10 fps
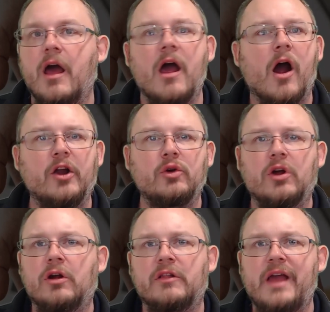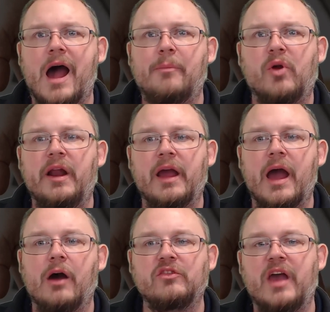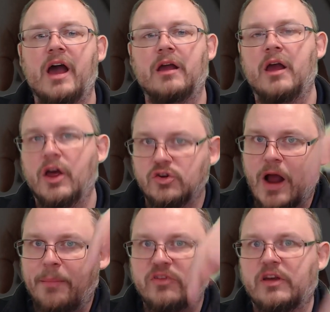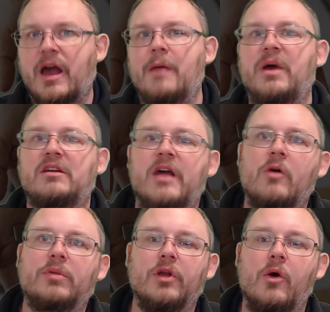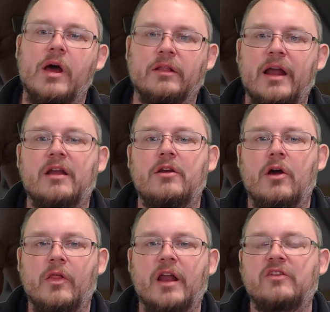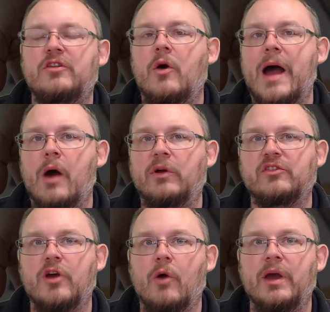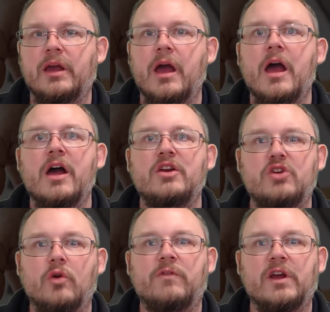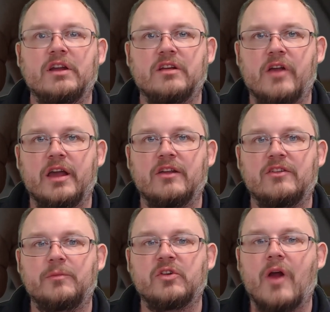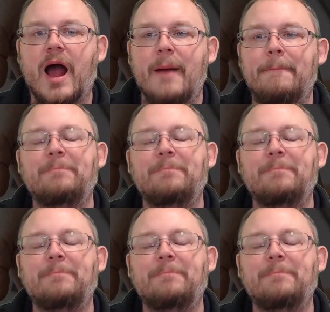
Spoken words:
Are you currently operating a house hack? Drop us a comment down below and let us know how it's going. Don't forget to like and subscribe.